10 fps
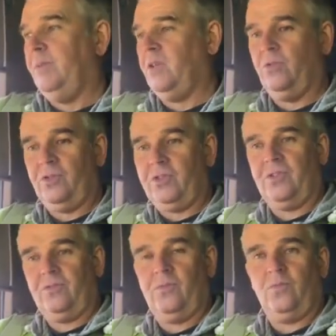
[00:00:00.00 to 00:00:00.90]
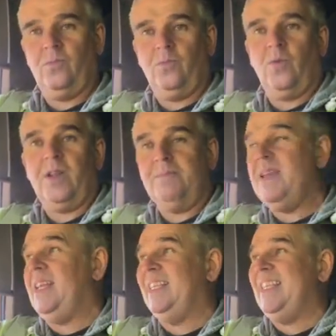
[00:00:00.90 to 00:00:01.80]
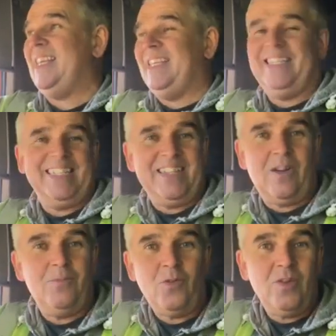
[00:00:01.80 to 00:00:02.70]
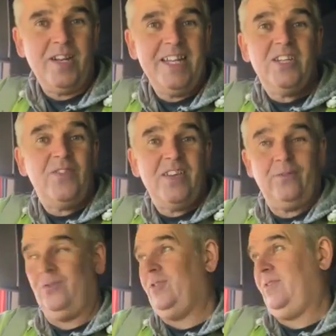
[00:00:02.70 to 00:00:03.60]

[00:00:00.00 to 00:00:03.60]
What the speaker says: because what it means is that I'm not at Lichfield.